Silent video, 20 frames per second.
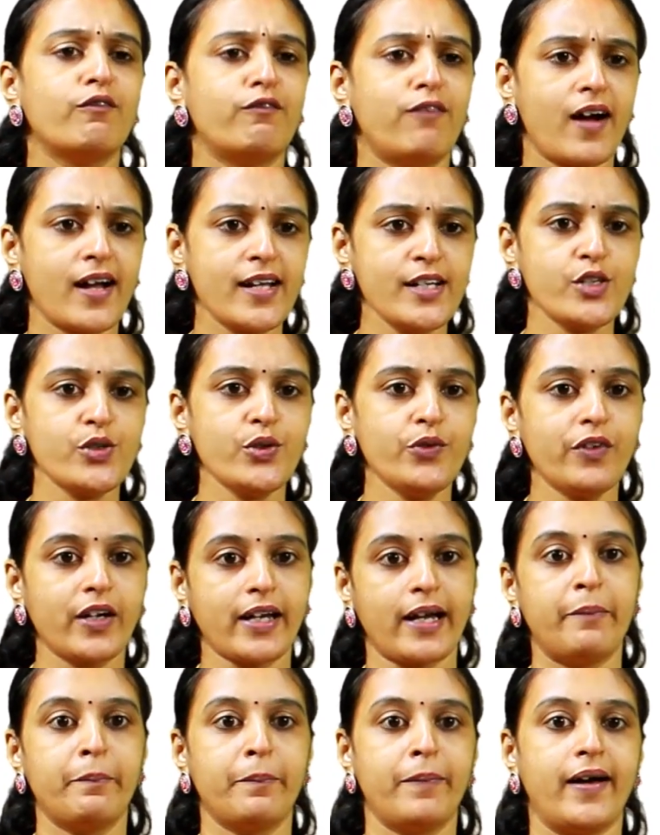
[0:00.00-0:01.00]
Why do
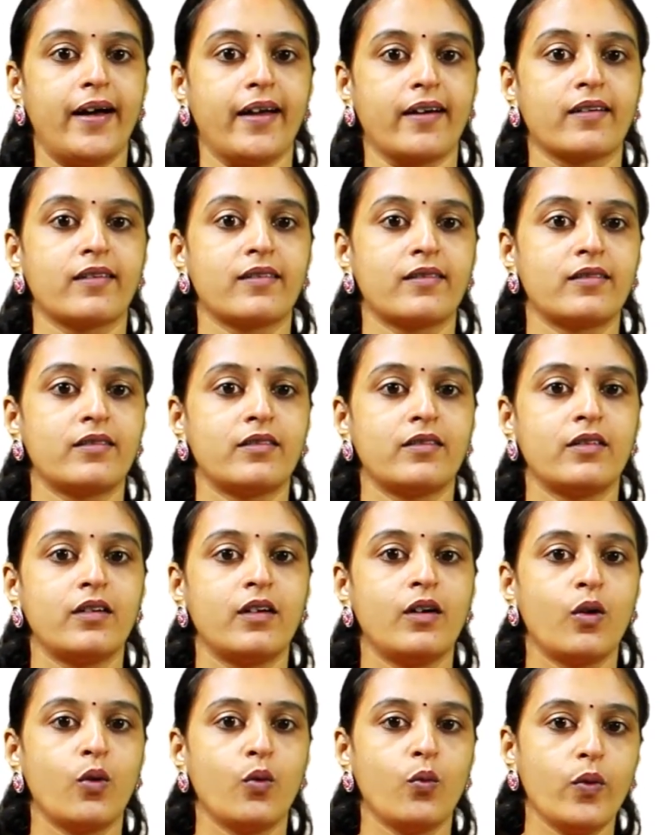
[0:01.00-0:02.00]
we compare?
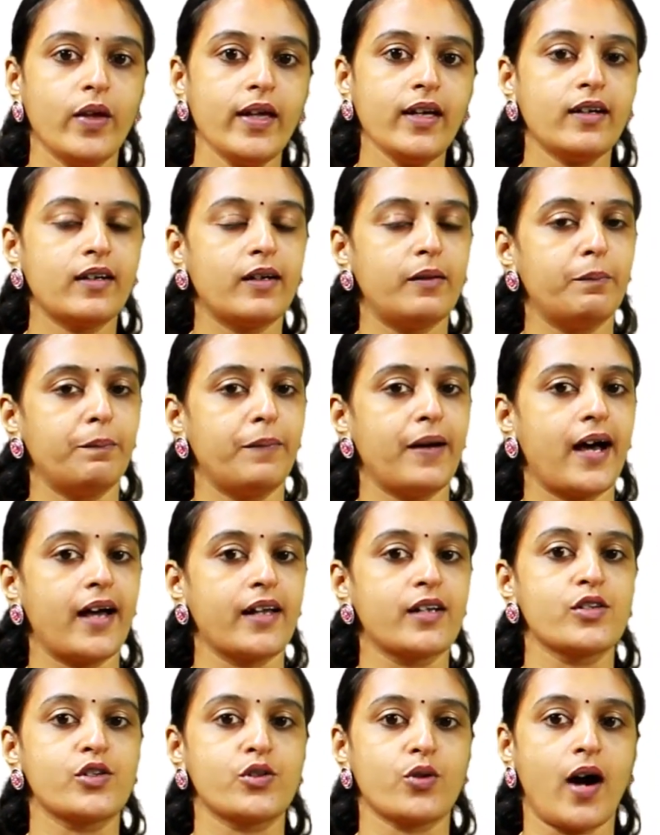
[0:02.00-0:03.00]
We
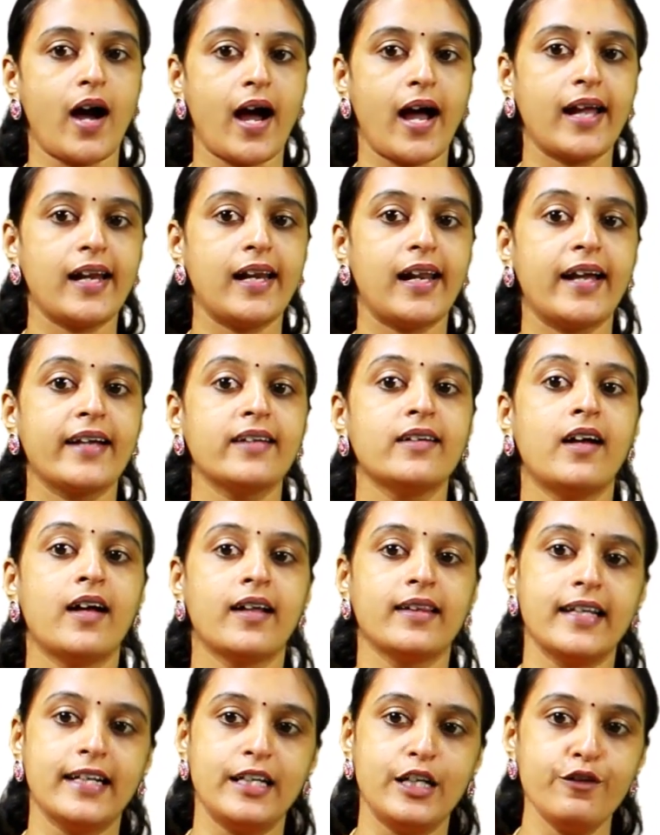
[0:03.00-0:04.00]
compare to highlight
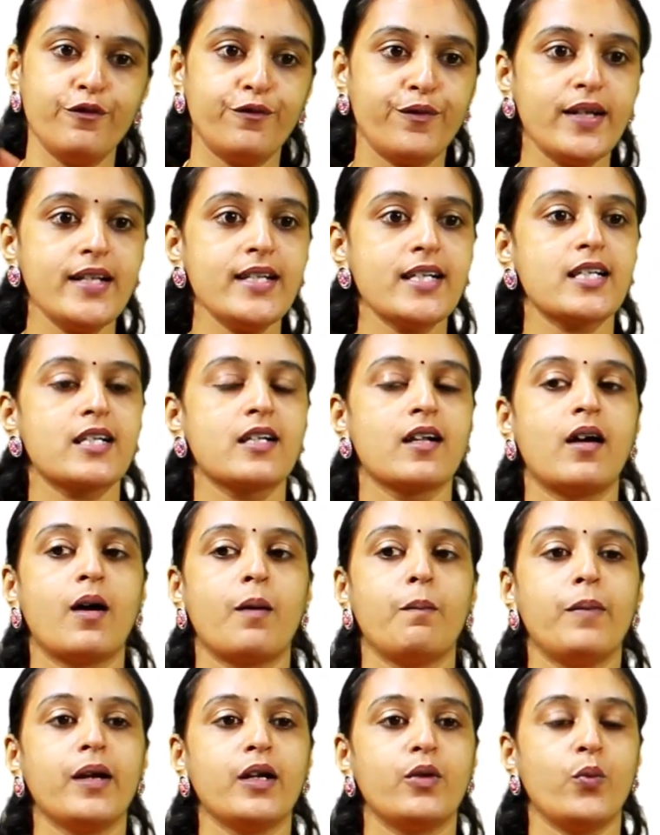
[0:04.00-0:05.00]
the difference
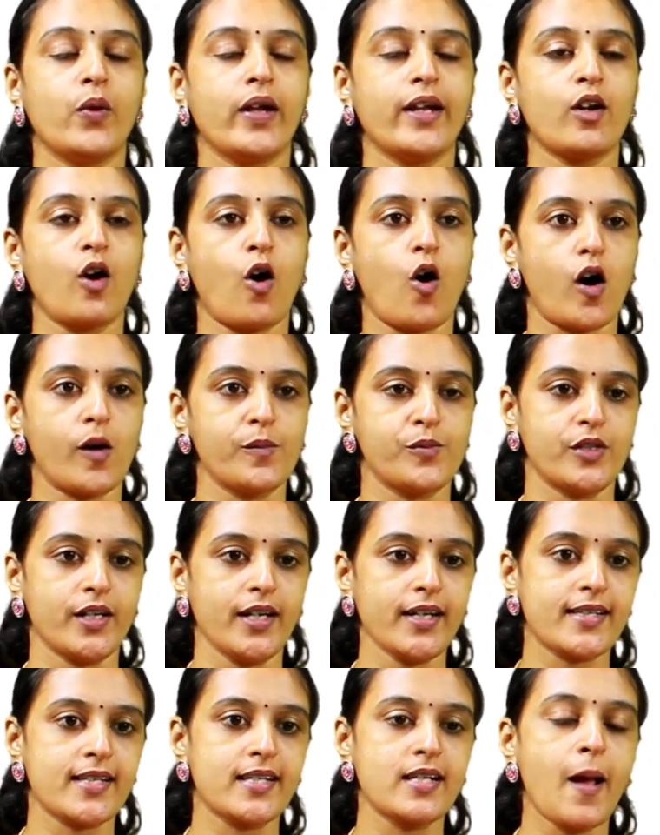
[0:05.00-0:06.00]
between
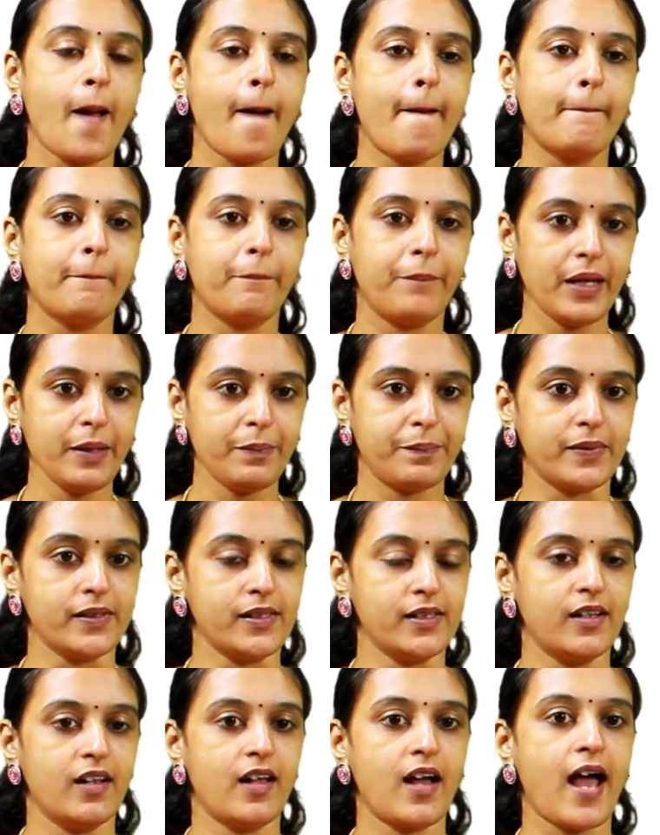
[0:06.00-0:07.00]
objects,
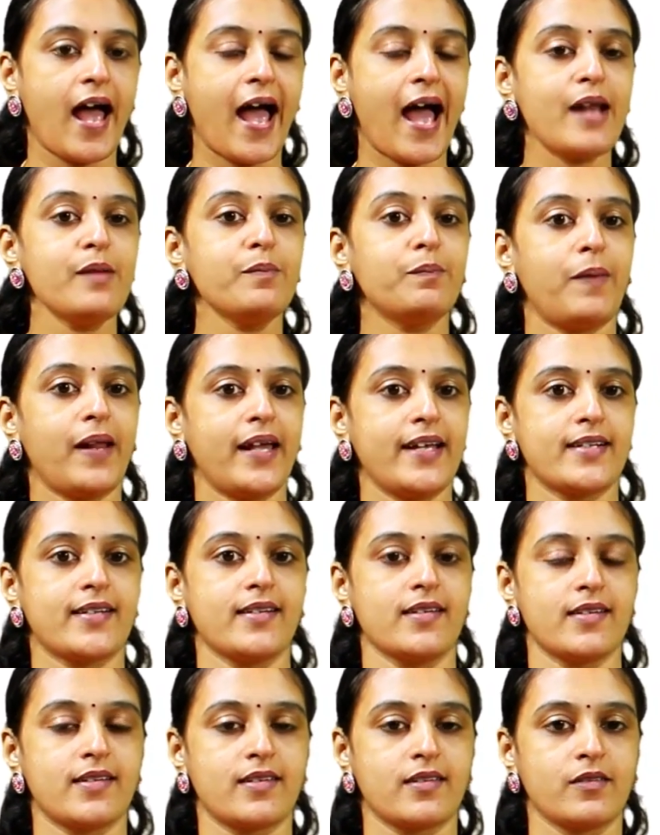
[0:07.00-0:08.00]
people and
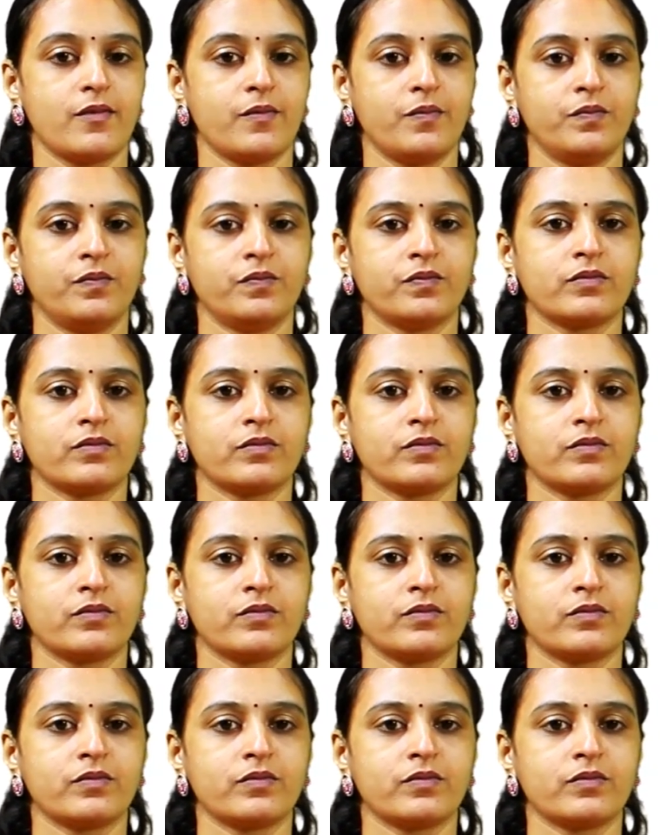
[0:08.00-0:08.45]
places.